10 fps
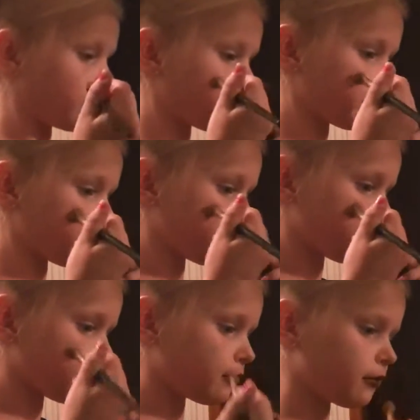No,
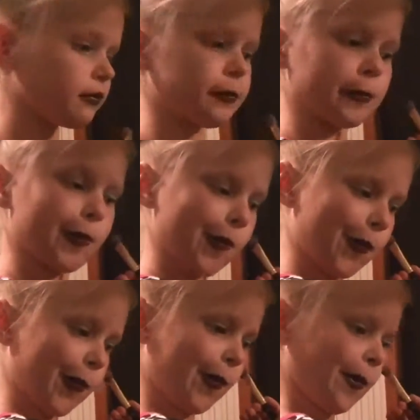just a
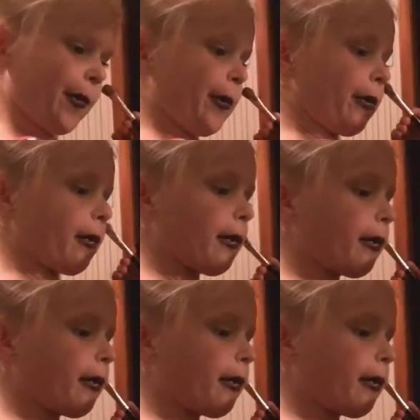little dark.